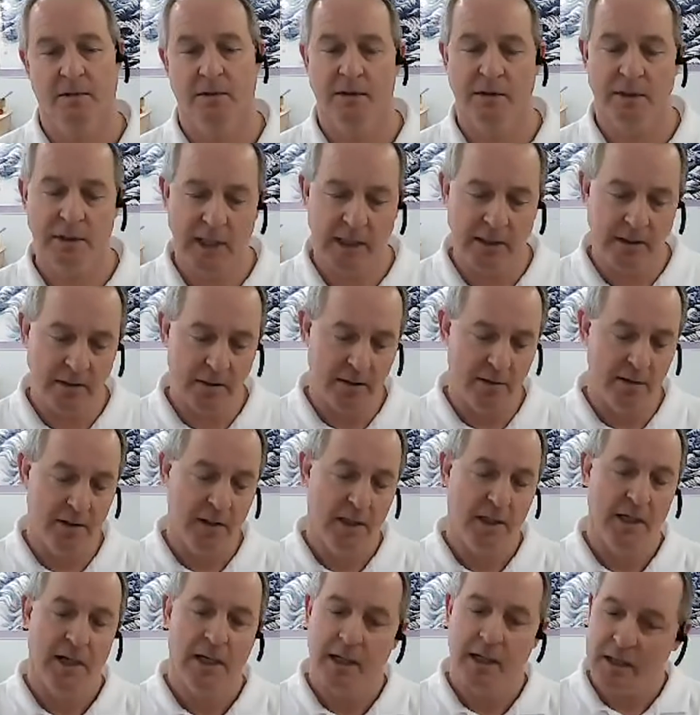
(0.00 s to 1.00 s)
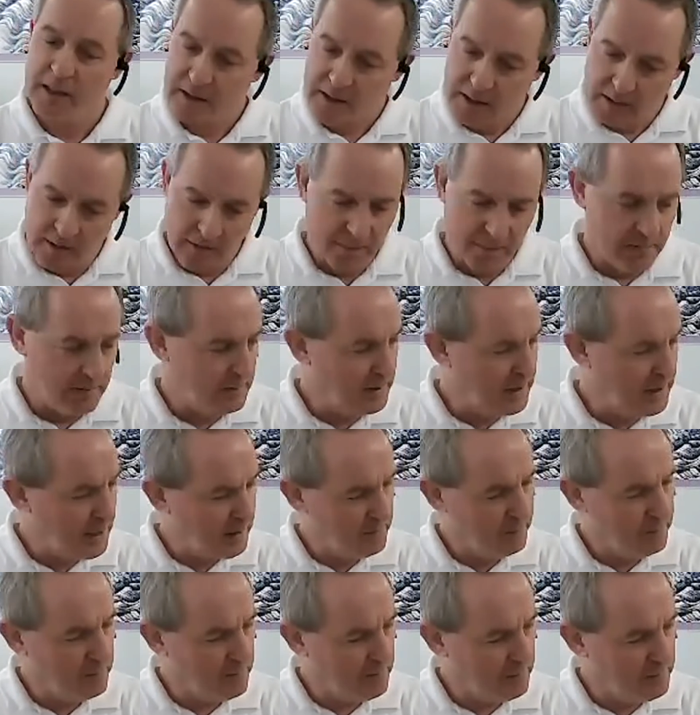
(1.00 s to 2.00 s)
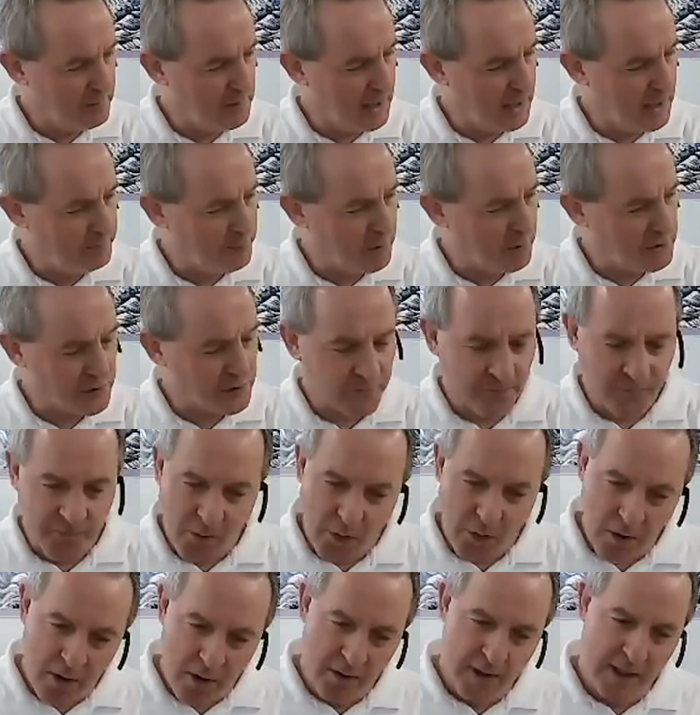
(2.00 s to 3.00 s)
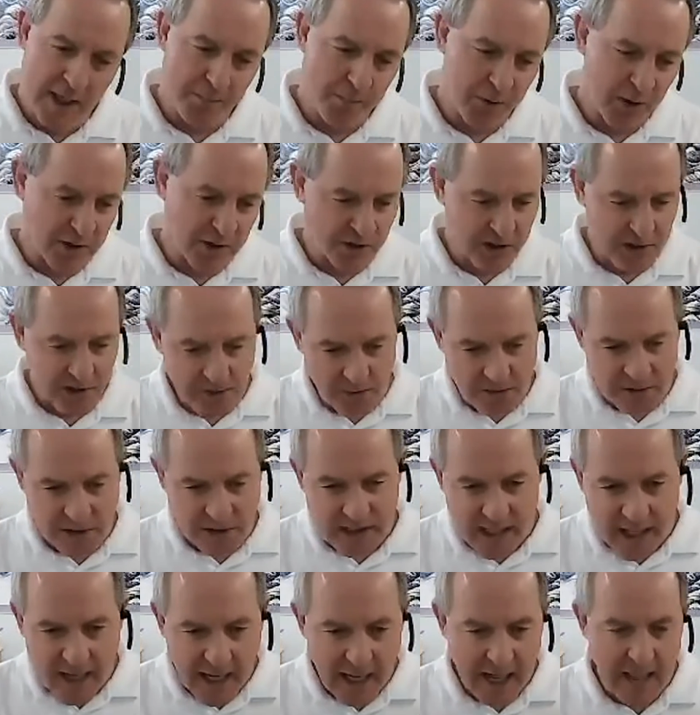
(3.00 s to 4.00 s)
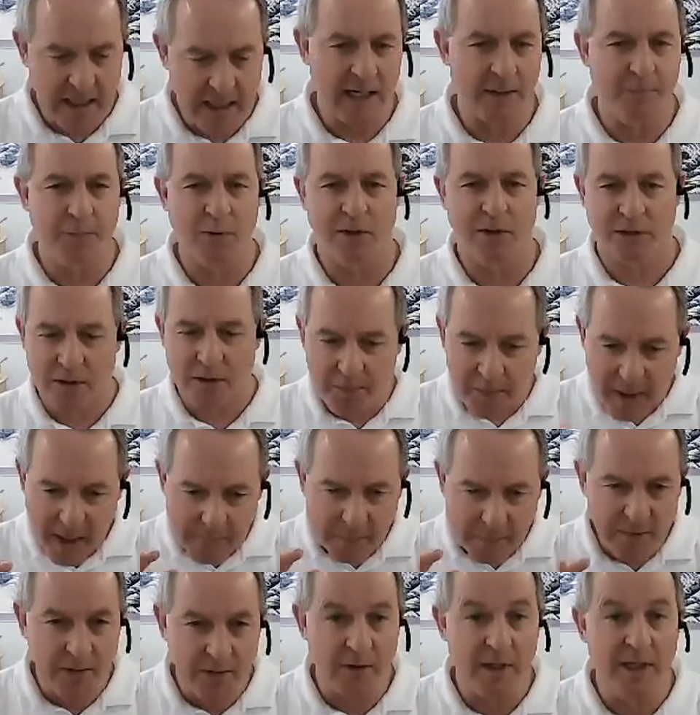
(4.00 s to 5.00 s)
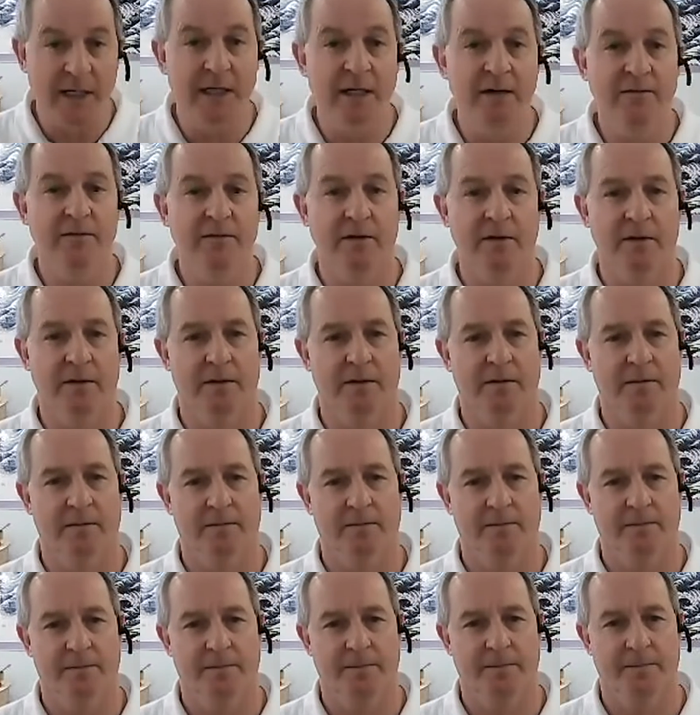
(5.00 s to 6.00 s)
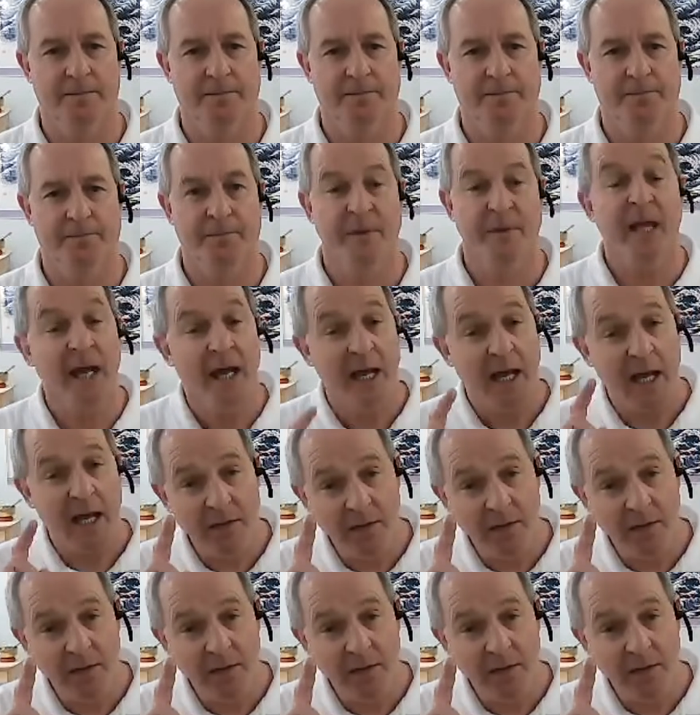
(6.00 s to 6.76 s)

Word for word: Not, not, not pressure forward, not pressure either side, not pressure back, but they're even. Okay.